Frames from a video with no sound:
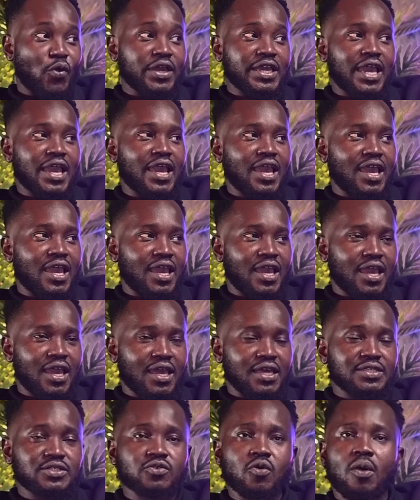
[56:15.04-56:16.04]
Oh
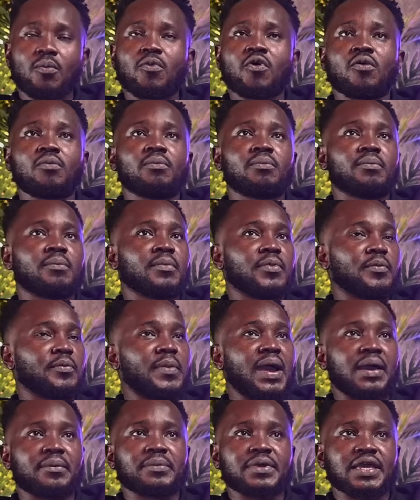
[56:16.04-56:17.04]
yeah, enti omo
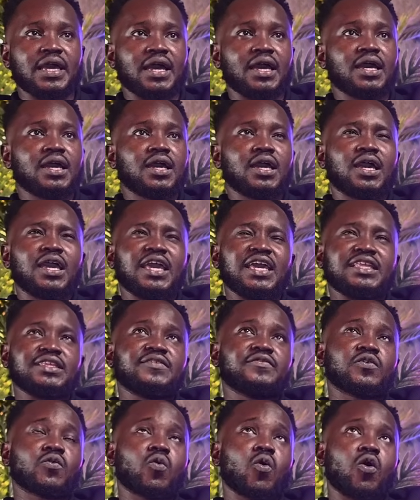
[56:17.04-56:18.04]
mamia and
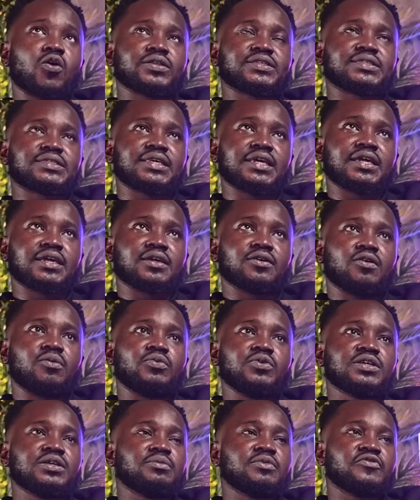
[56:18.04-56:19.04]
even court say
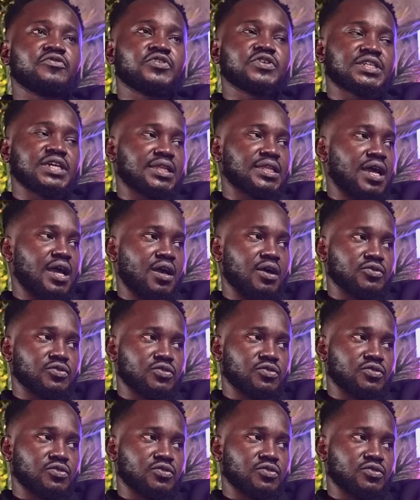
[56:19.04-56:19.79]
omo yimi fi Chatter House